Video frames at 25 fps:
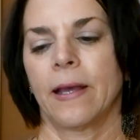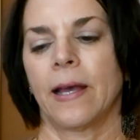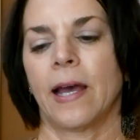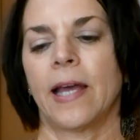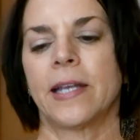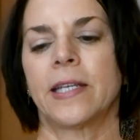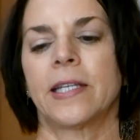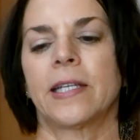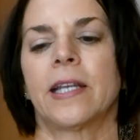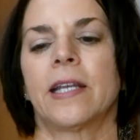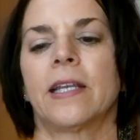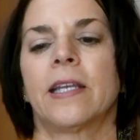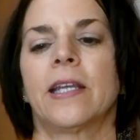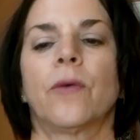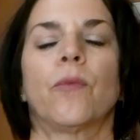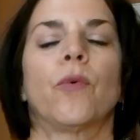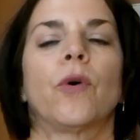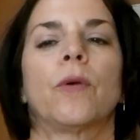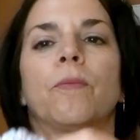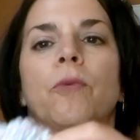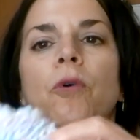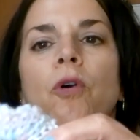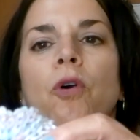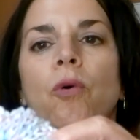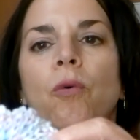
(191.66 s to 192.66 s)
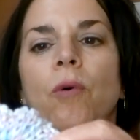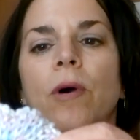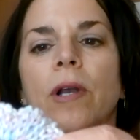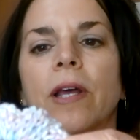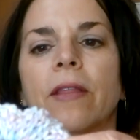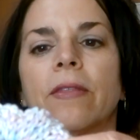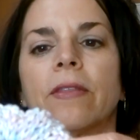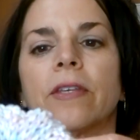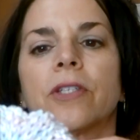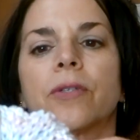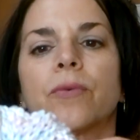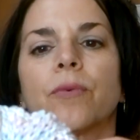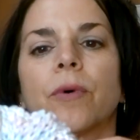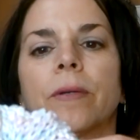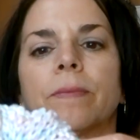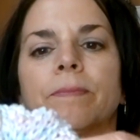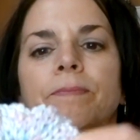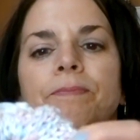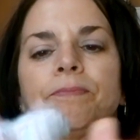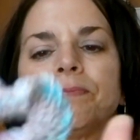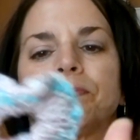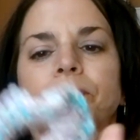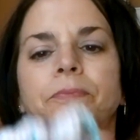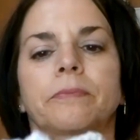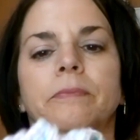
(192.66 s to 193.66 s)
I did a knit one purl one on this one.
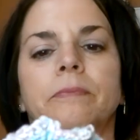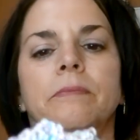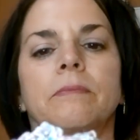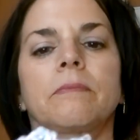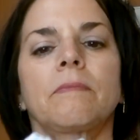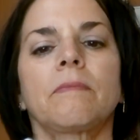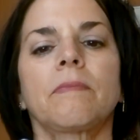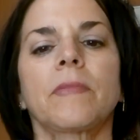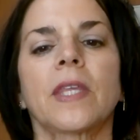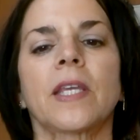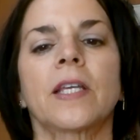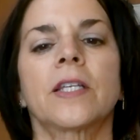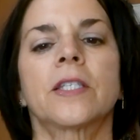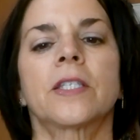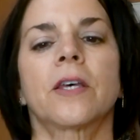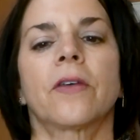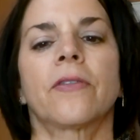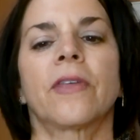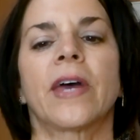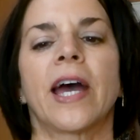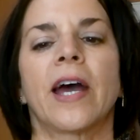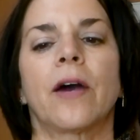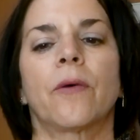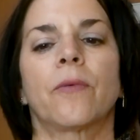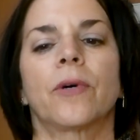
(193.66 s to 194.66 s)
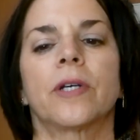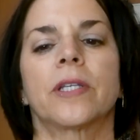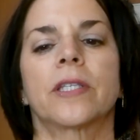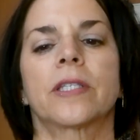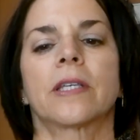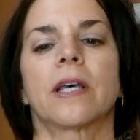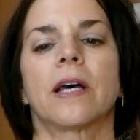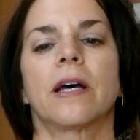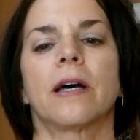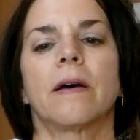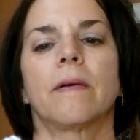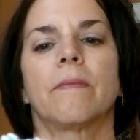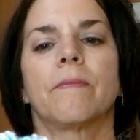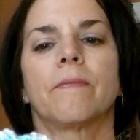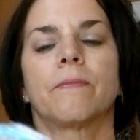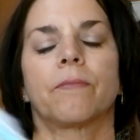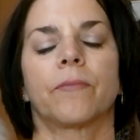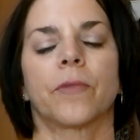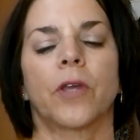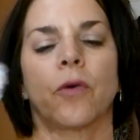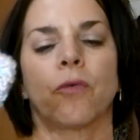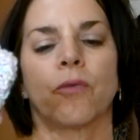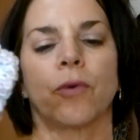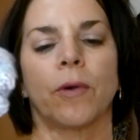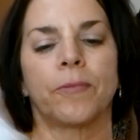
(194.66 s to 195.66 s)
So that was um,
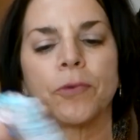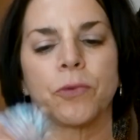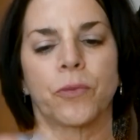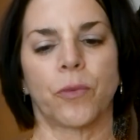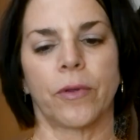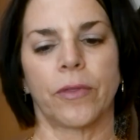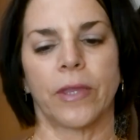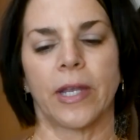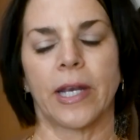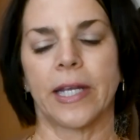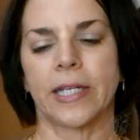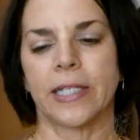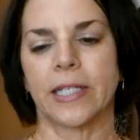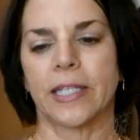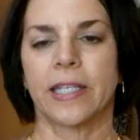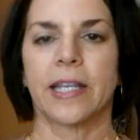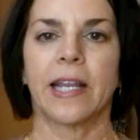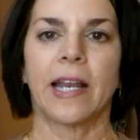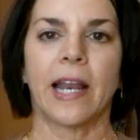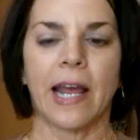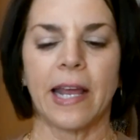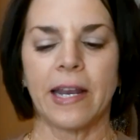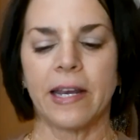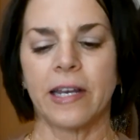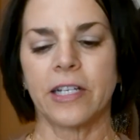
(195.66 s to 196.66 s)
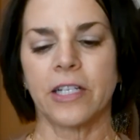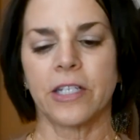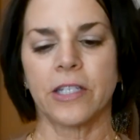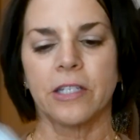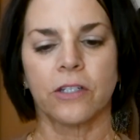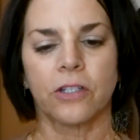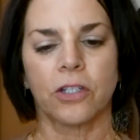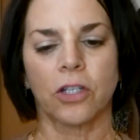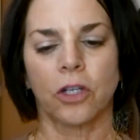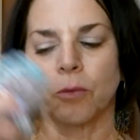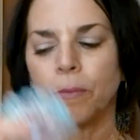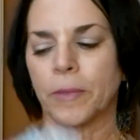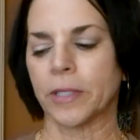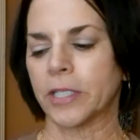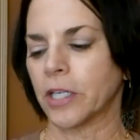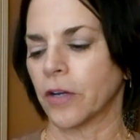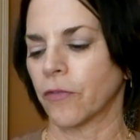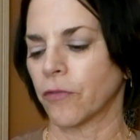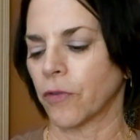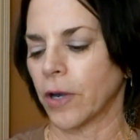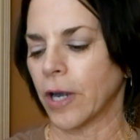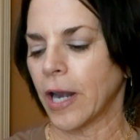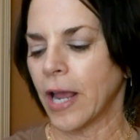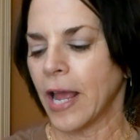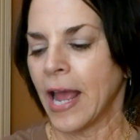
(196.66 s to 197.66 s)
a ripped one that I did, and it just looks a little bit
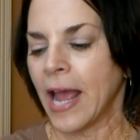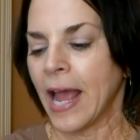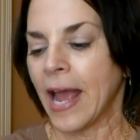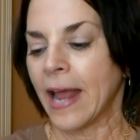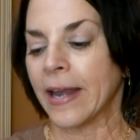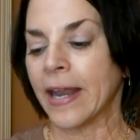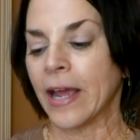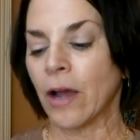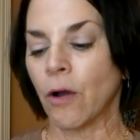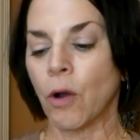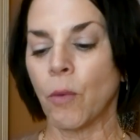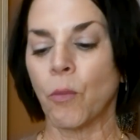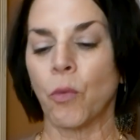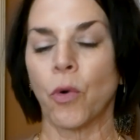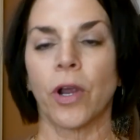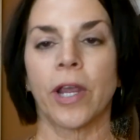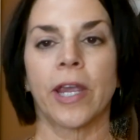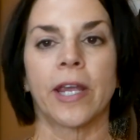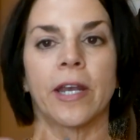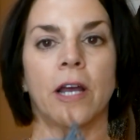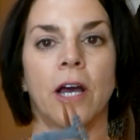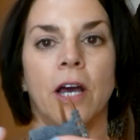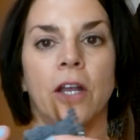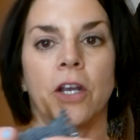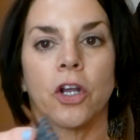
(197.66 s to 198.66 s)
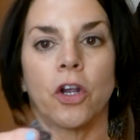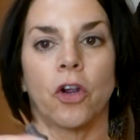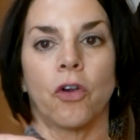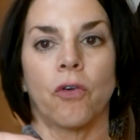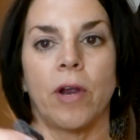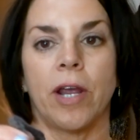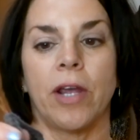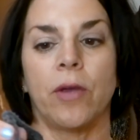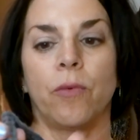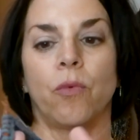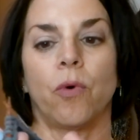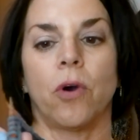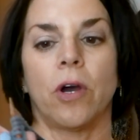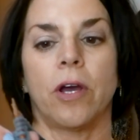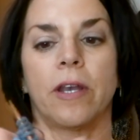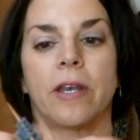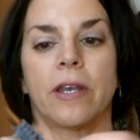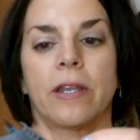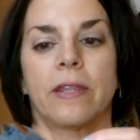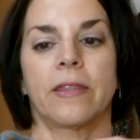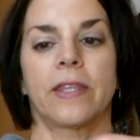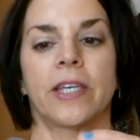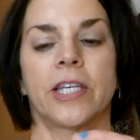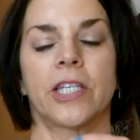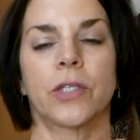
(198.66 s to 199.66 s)
different. And now I'm working on a gray one.
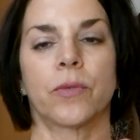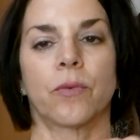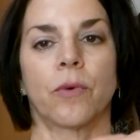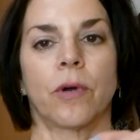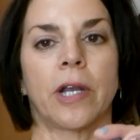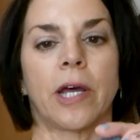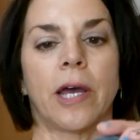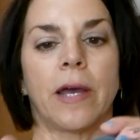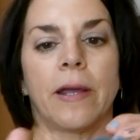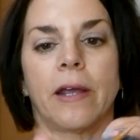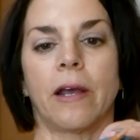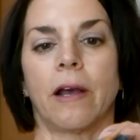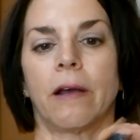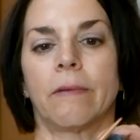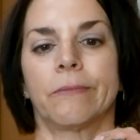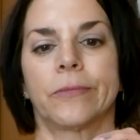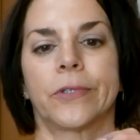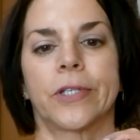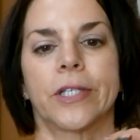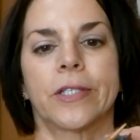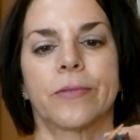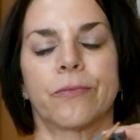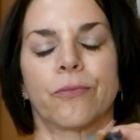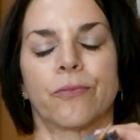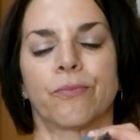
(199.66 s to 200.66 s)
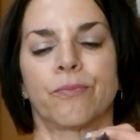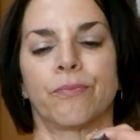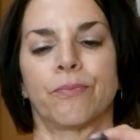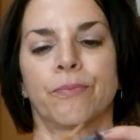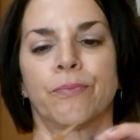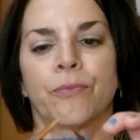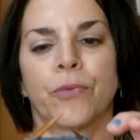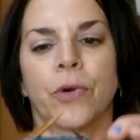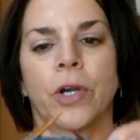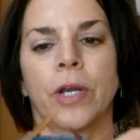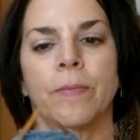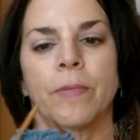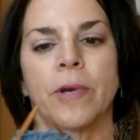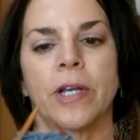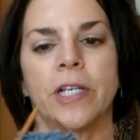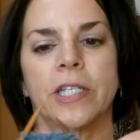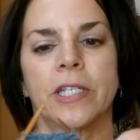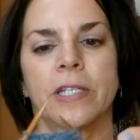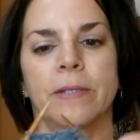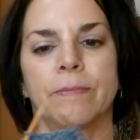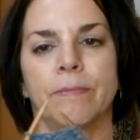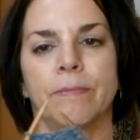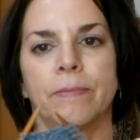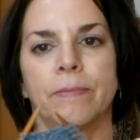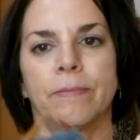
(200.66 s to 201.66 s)
This one I just pretty much
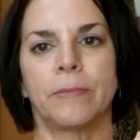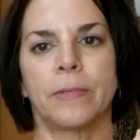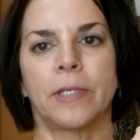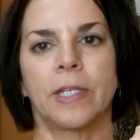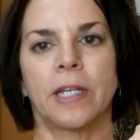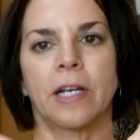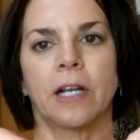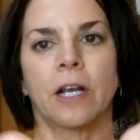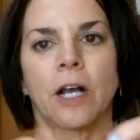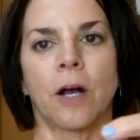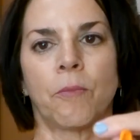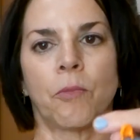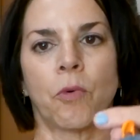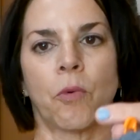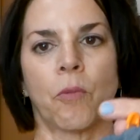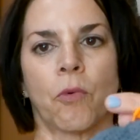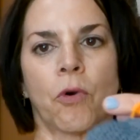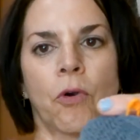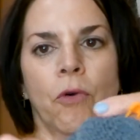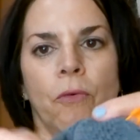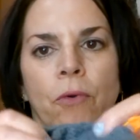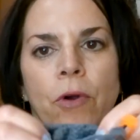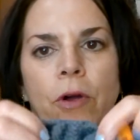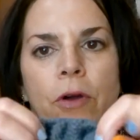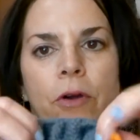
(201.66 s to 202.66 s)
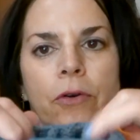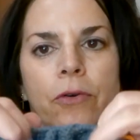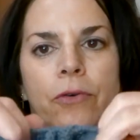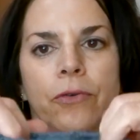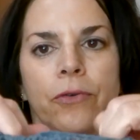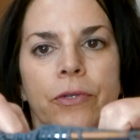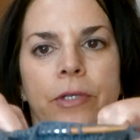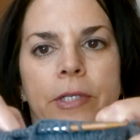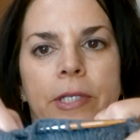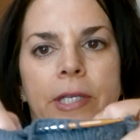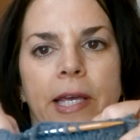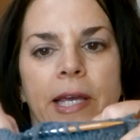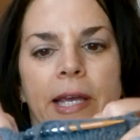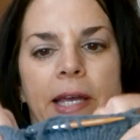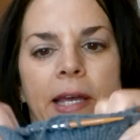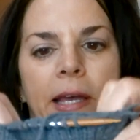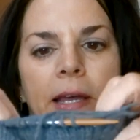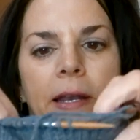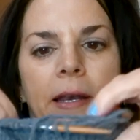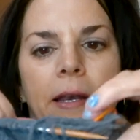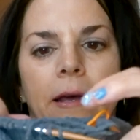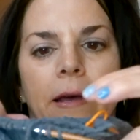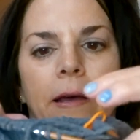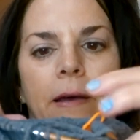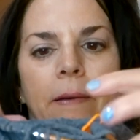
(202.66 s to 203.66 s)
knit a couple more rows,
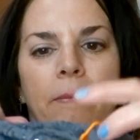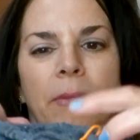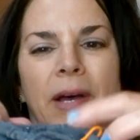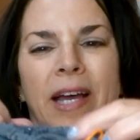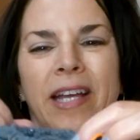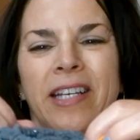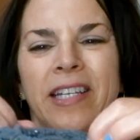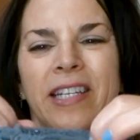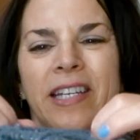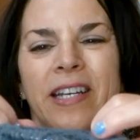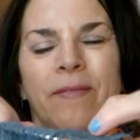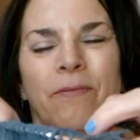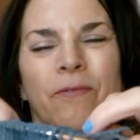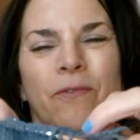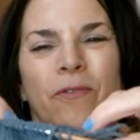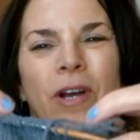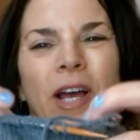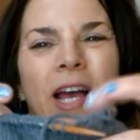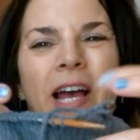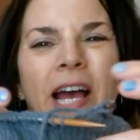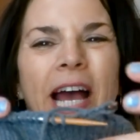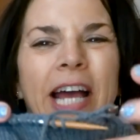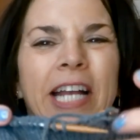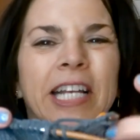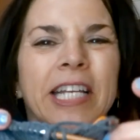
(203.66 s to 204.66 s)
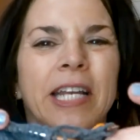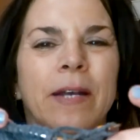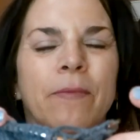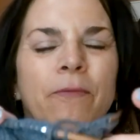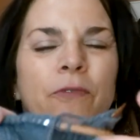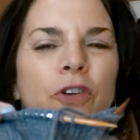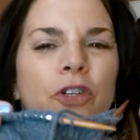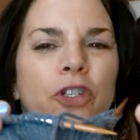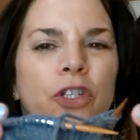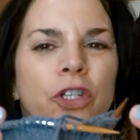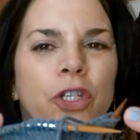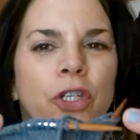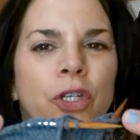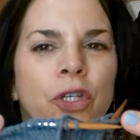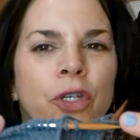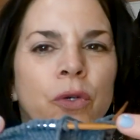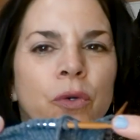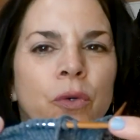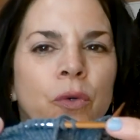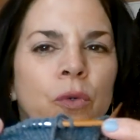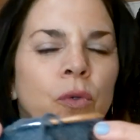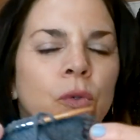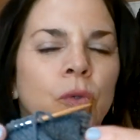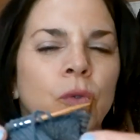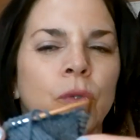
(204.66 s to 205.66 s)
and um, I did a I knit them for
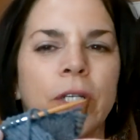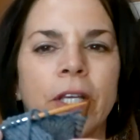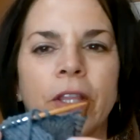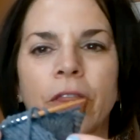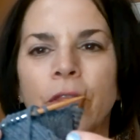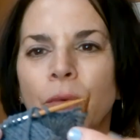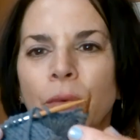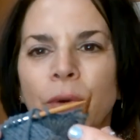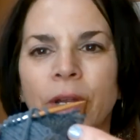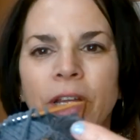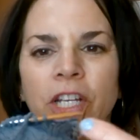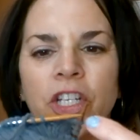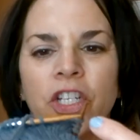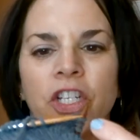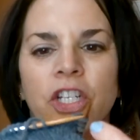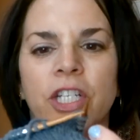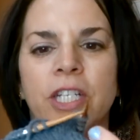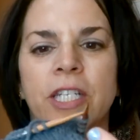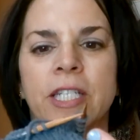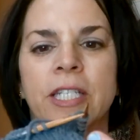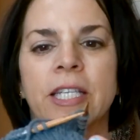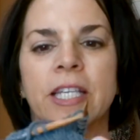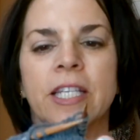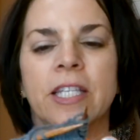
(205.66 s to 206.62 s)
two to three inches.